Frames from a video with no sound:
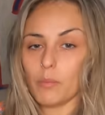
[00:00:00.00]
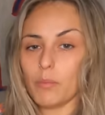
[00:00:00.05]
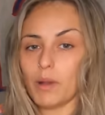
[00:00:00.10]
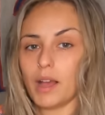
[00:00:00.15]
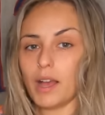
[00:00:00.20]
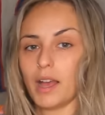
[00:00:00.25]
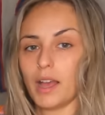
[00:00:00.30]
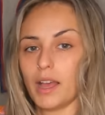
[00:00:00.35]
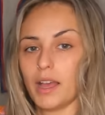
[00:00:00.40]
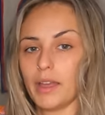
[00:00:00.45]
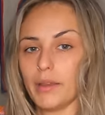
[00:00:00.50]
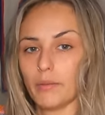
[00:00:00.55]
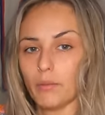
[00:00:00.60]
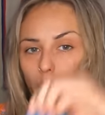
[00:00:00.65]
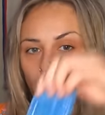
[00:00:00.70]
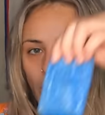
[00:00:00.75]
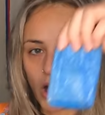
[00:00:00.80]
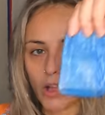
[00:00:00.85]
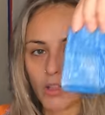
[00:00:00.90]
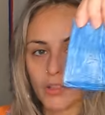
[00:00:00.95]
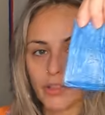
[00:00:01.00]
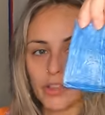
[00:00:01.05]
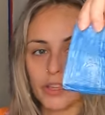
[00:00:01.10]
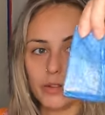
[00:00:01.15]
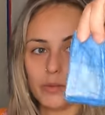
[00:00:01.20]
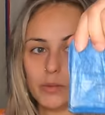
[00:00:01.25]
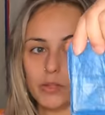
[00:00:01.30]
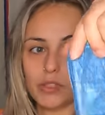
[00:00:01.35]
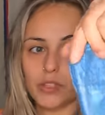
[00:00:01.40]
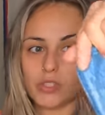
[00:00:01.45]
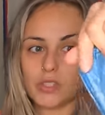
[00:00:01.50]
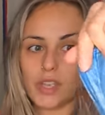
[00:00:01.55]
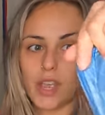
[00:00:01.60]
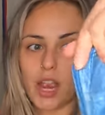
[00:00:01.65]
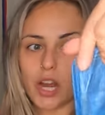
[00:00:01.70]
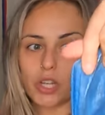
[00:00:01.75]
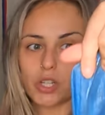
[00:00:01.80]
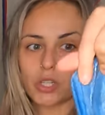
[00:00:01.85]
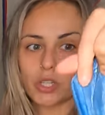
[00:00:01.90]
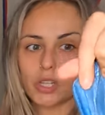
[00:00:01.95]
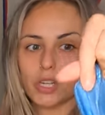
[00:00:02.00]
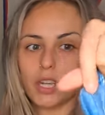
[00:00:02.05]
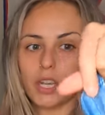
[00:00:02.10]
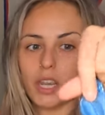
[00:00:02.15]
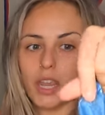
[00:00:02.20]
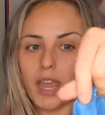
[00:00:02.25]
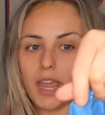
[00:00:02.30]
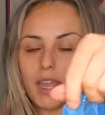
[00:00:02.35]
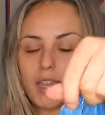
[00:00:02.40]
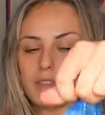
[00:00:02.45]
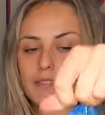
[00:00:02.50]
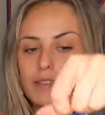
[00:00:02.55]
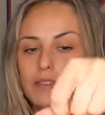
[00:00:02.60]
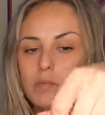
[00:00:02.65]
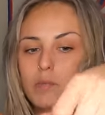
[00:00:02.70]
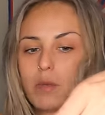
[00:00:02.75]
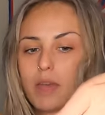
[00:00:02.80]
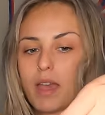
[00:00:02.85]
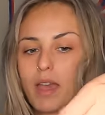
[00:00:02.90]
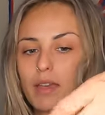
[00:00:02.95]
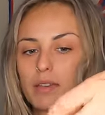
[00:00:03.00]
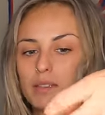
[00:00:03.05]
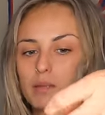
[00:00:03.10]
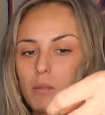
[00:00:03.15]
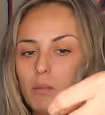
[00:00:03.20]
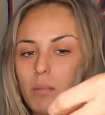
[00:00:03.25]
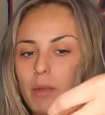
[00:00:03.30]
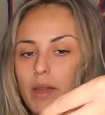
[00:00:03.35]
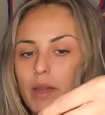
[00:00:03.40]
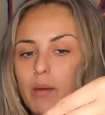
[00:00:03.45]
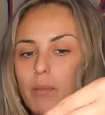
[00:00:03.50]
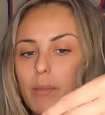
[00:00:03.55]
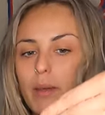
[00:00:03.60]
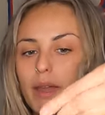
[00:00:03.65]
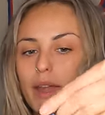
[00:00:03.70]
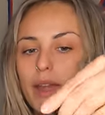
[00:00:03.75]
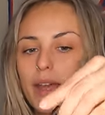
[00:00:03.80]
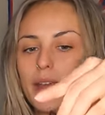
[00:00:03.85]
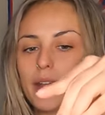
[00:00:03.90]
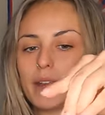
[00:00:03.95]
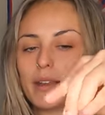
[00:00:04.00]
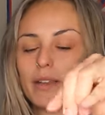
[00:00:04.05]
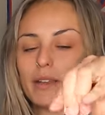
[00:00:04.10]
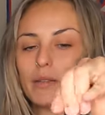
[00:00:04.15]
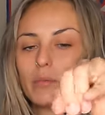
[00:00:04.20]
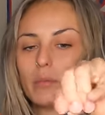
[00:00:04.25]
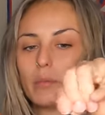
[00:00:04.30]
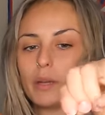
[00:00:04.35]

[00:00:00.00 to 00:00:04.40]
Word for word: my wallet, which is actually a Zpacks bear bag,